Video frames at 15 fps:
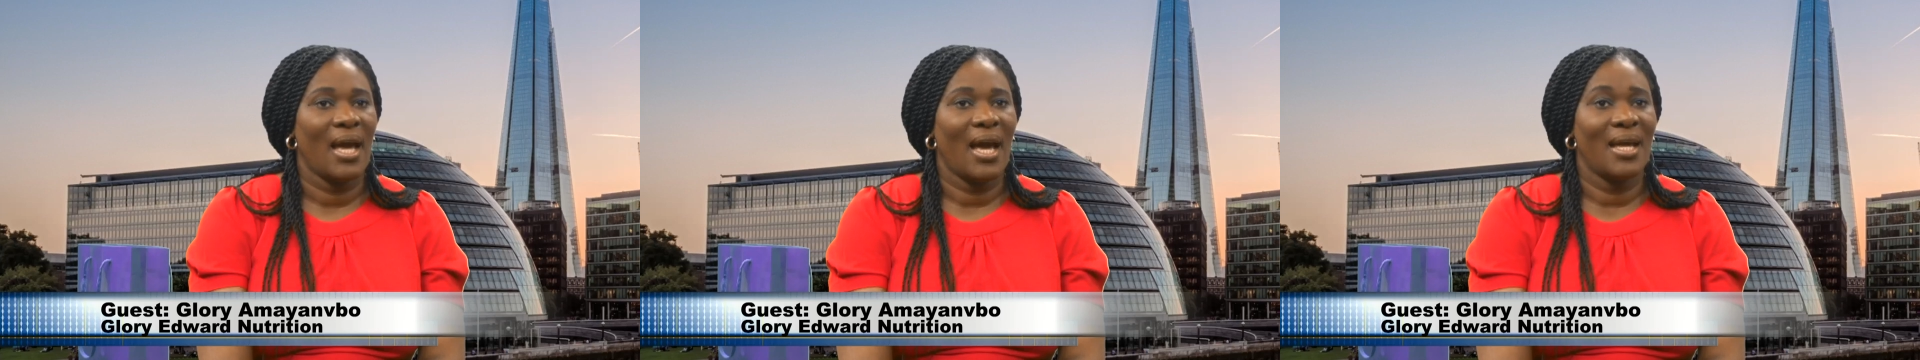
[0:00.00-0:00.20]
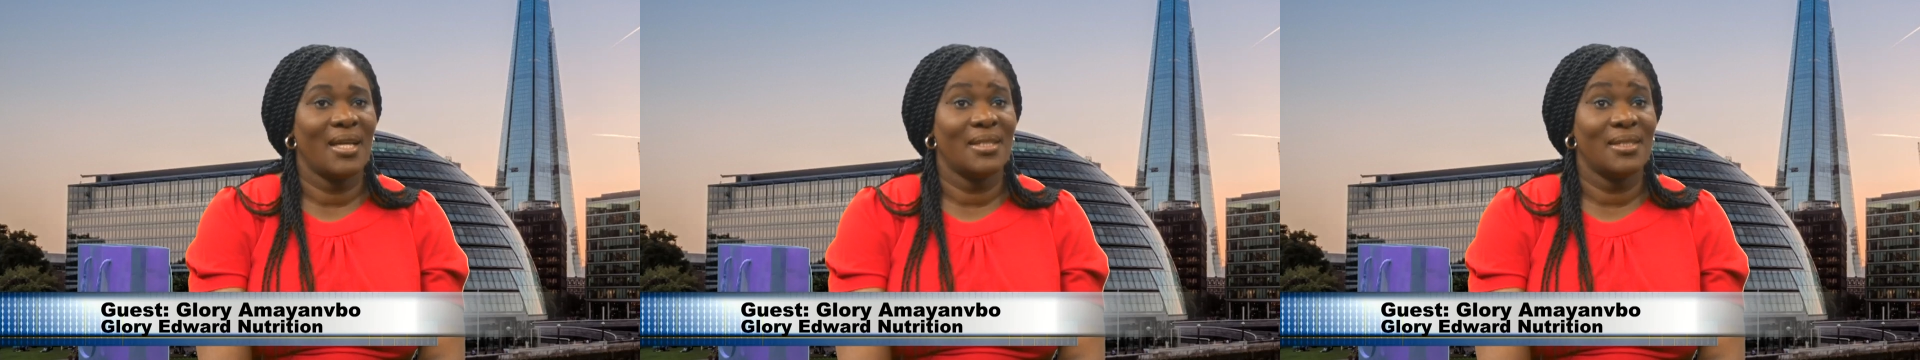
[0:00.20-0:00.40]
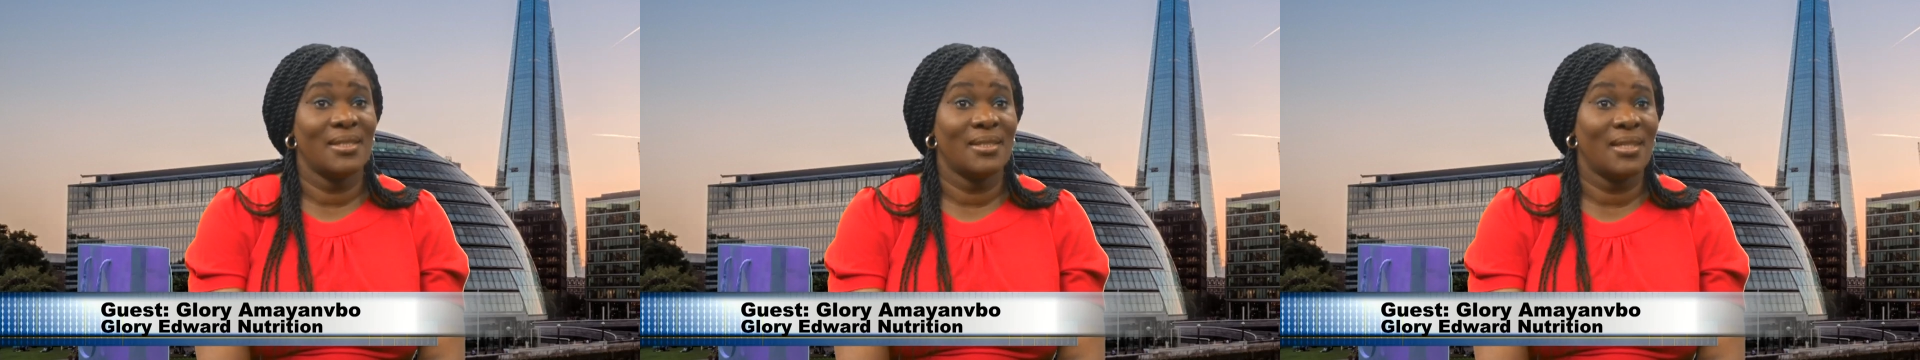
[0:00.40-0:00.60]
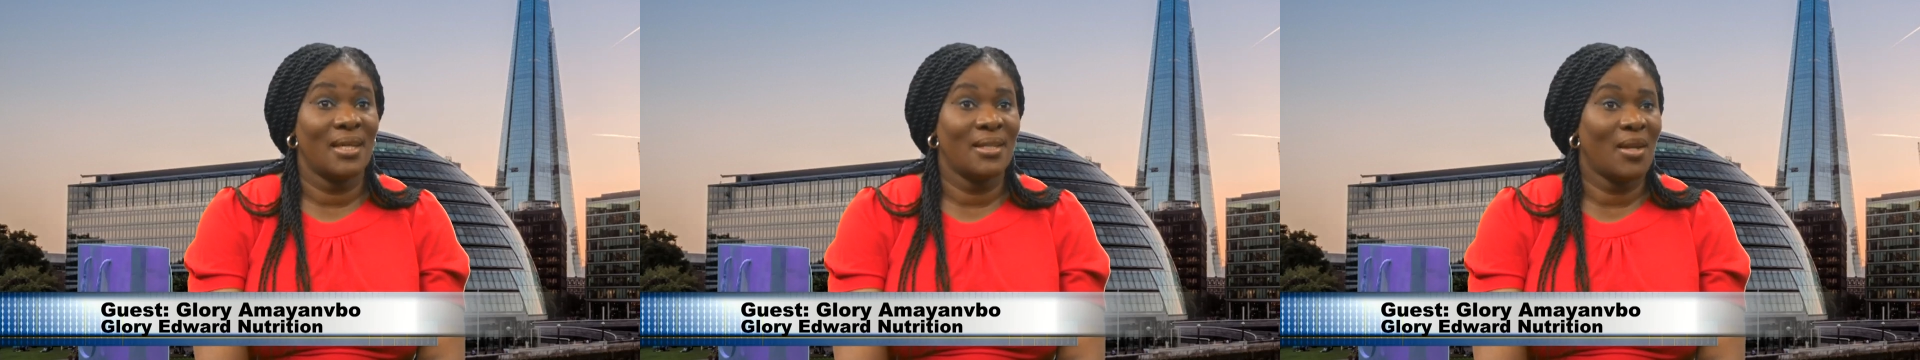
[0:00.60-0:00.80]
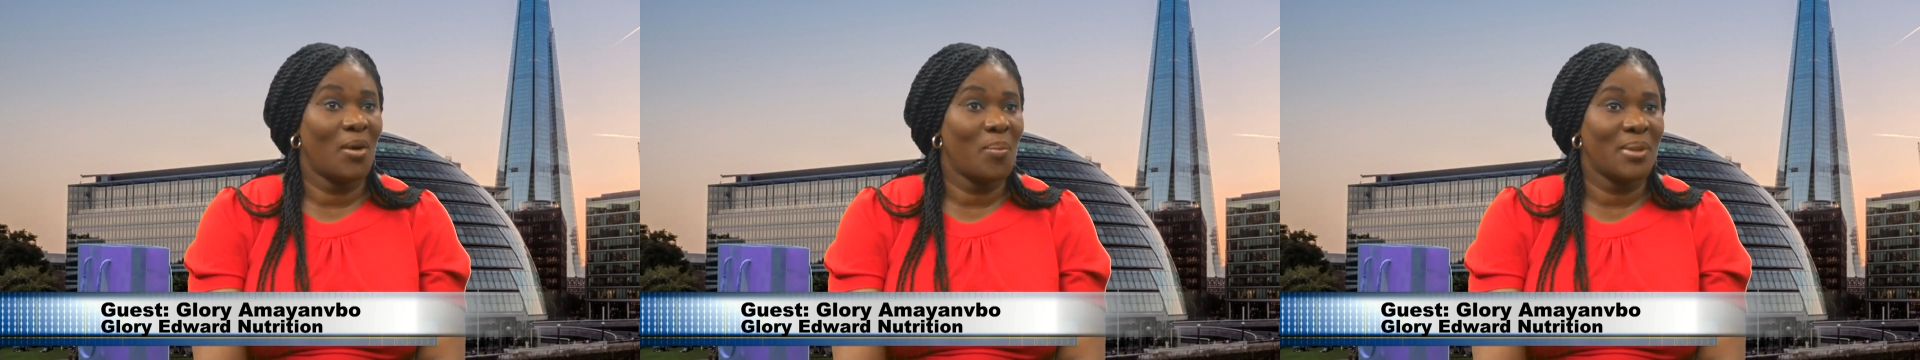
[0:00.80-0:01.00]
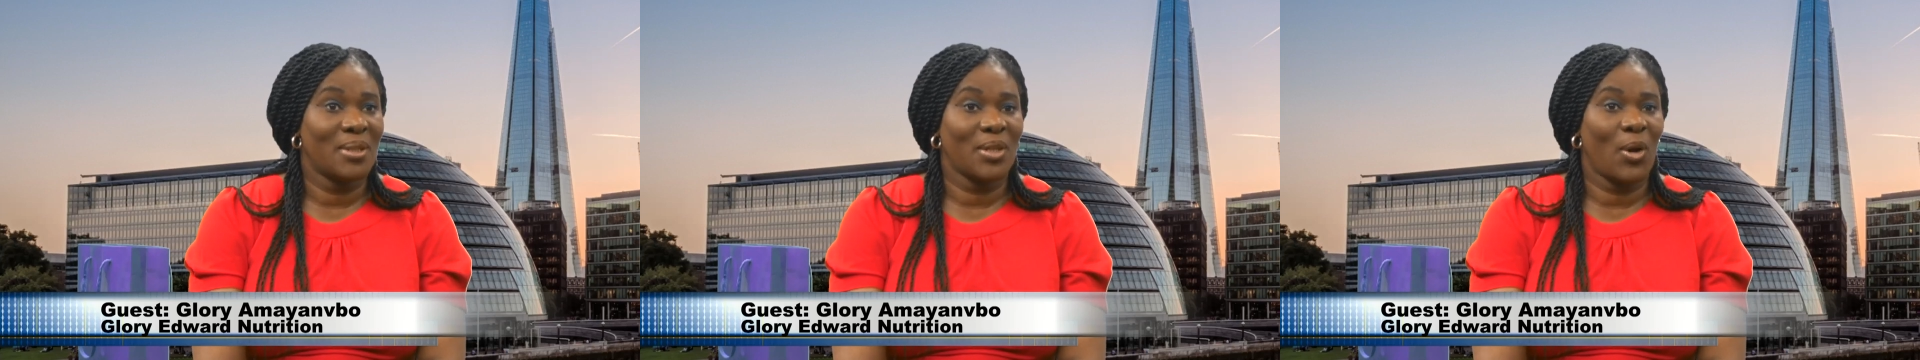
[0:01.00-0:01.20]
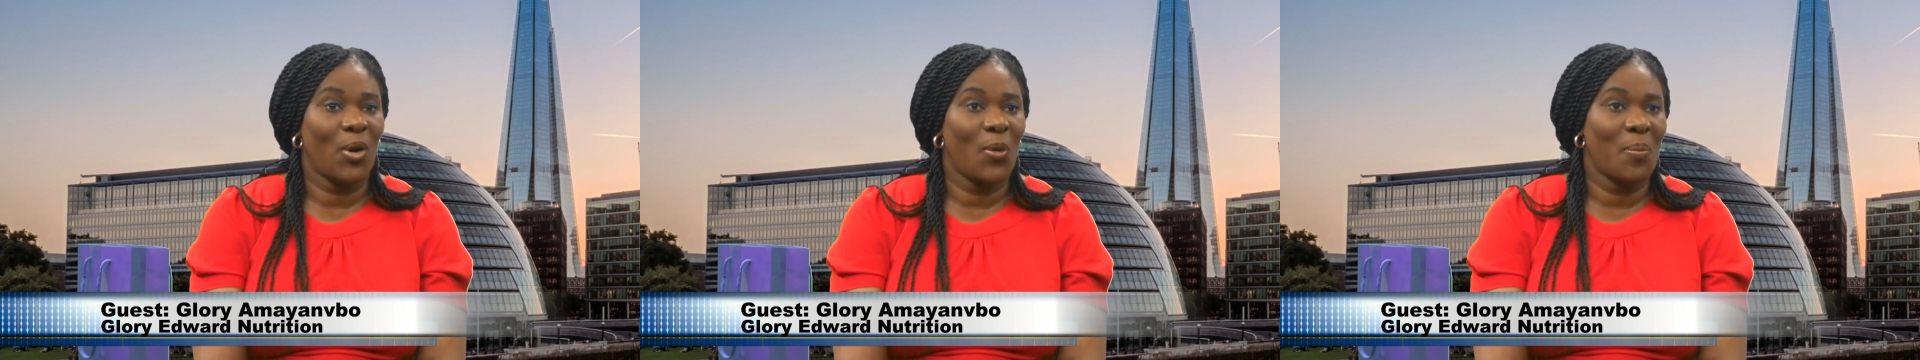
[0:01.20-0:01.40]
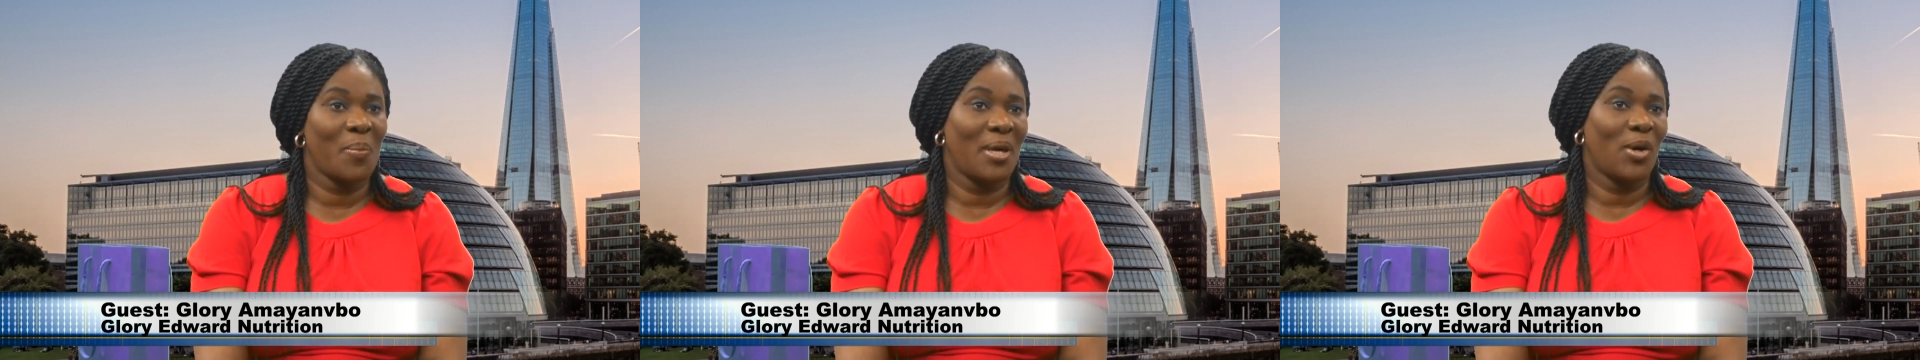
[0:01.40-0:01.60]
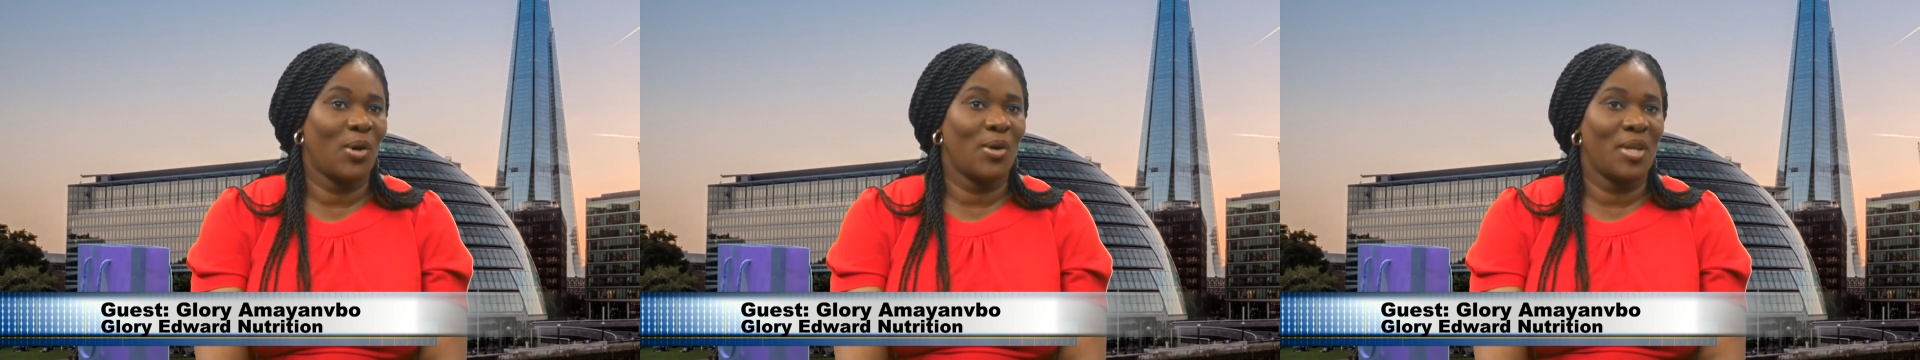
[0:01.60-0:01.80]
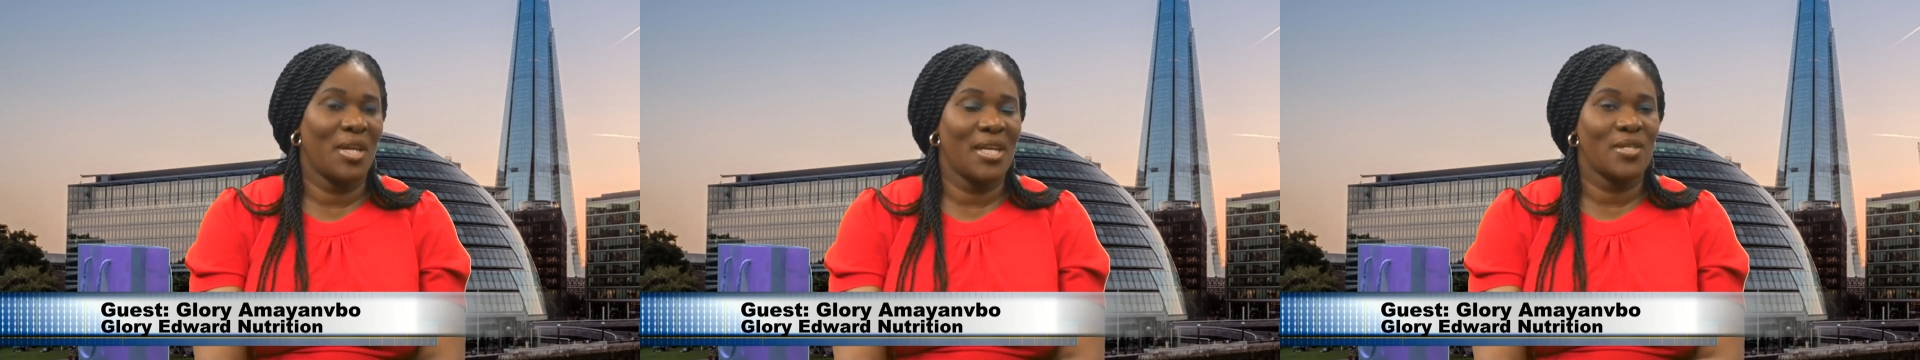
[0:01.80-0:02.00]
And the number to call me
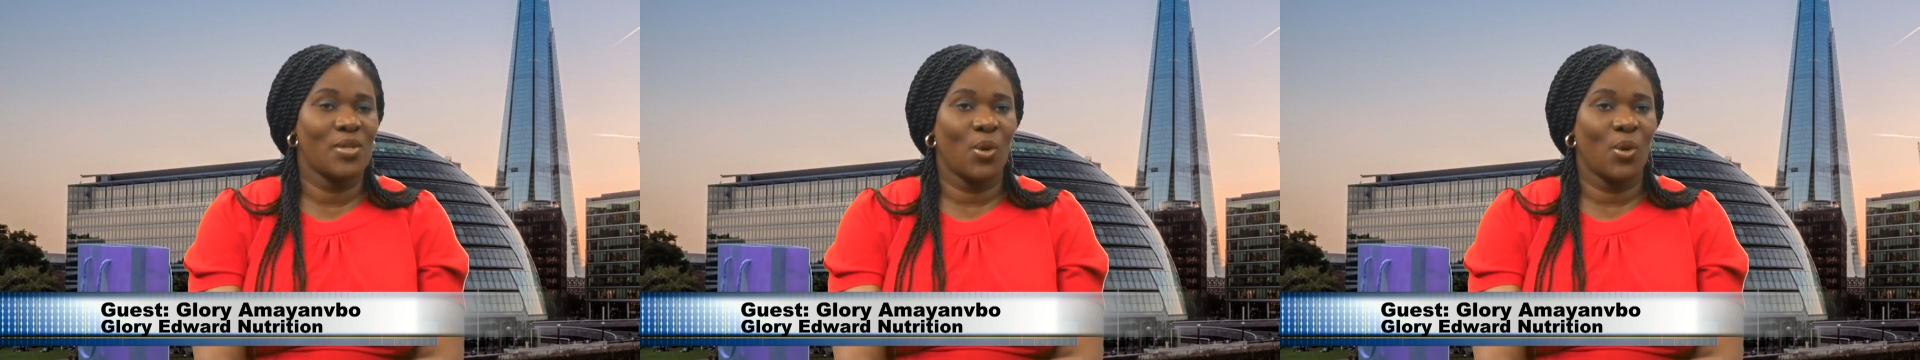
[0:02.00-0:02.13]
on is